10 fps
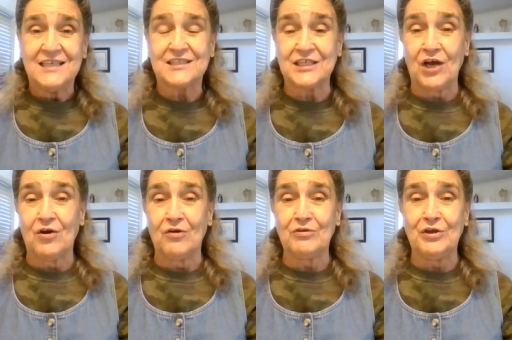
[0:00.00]

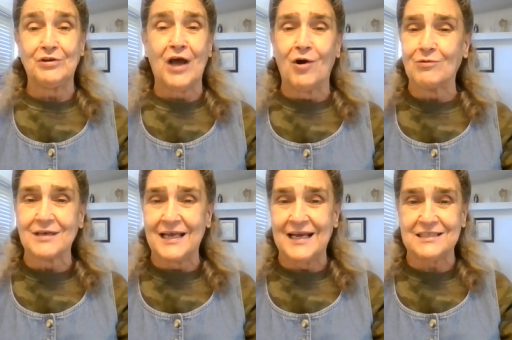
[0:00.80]
So you don't
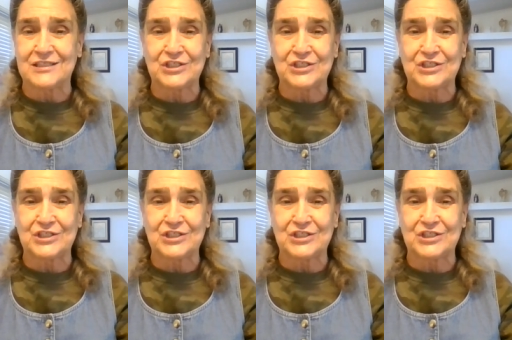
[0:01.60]
let